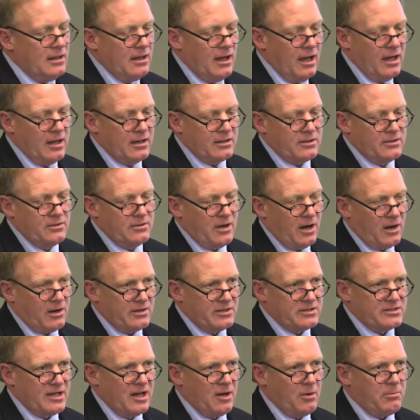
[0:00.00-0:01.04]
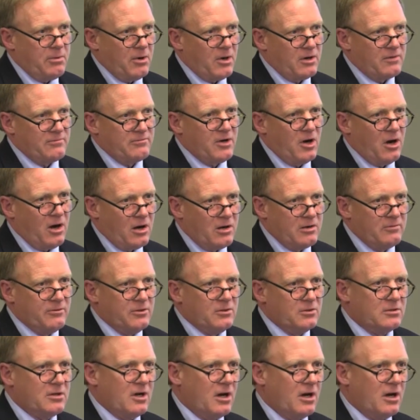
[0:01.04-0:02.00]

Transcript: Cunard is now part of Carnival.